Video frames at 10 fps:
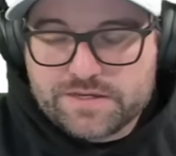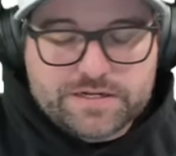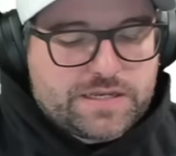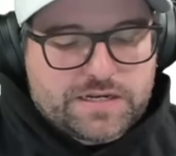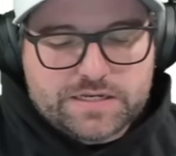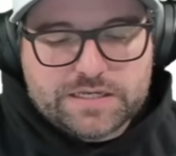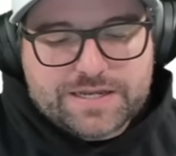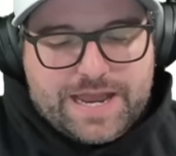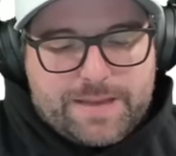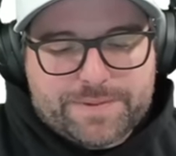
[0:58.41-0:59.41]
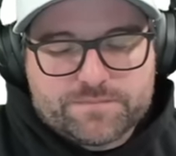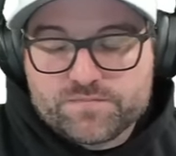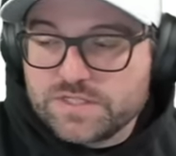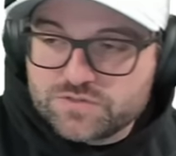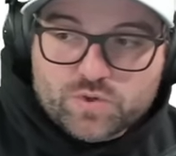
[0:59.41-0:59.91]
And again, it can happen.
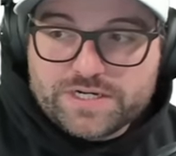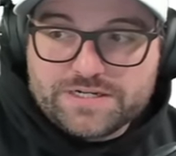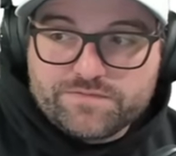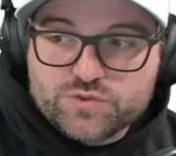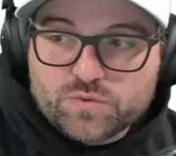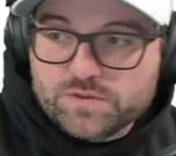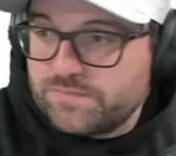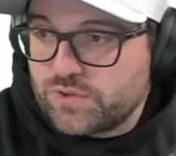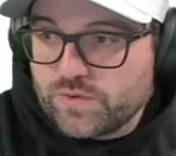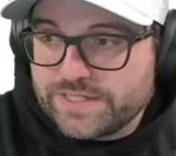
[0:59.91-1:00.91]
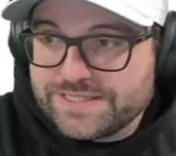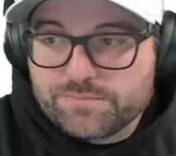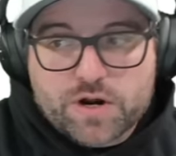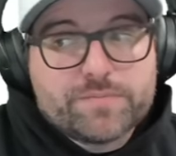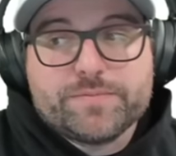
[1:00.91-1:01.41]
It's one individual employee
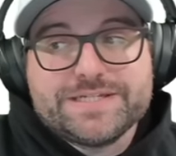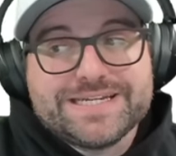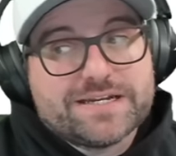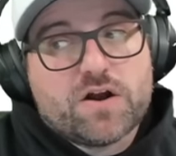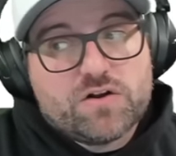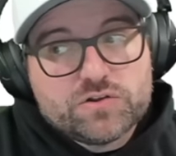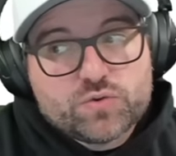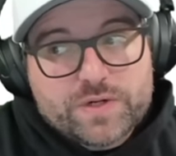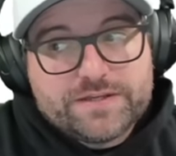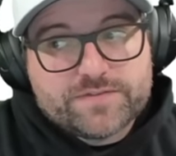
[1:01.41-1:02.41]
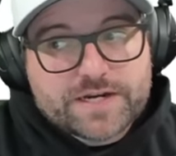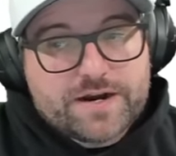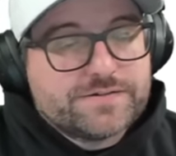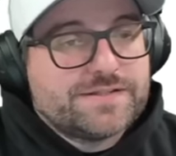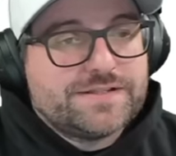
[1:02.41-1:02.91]
that probably did all 20 of the
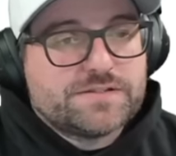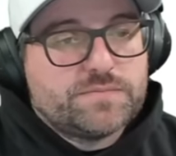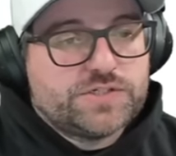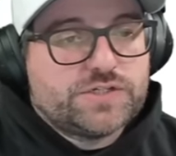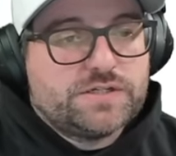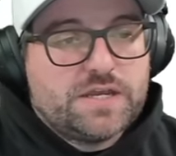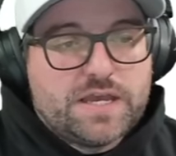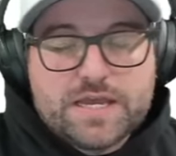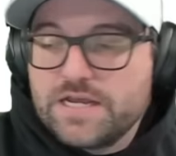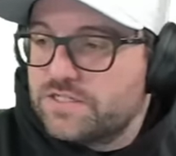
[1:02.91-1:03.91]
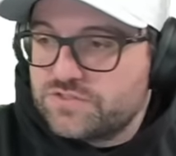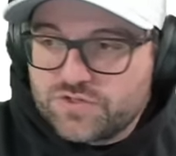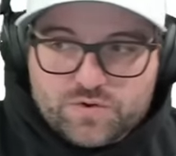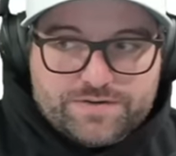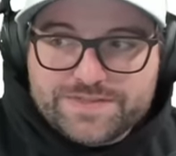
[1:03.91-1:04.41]
cards in this submission
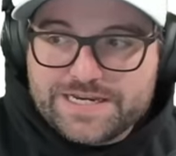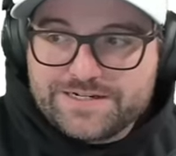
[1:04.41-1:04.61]
so if they